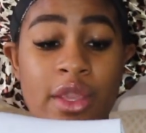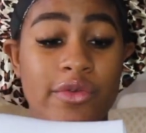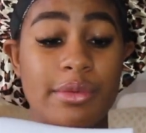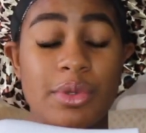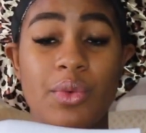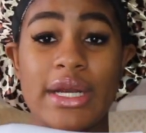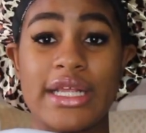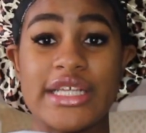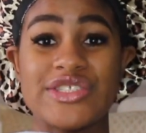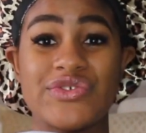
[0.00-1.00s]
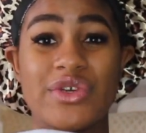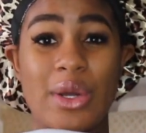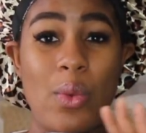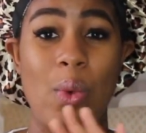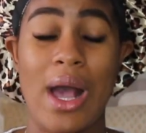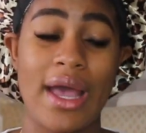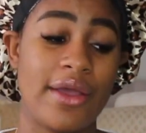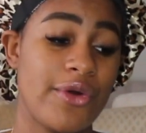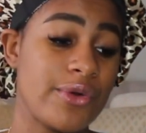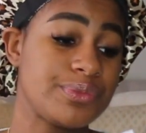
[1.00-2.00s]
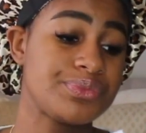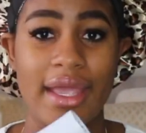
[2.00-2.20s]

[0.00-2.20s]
We've been wanting this for a while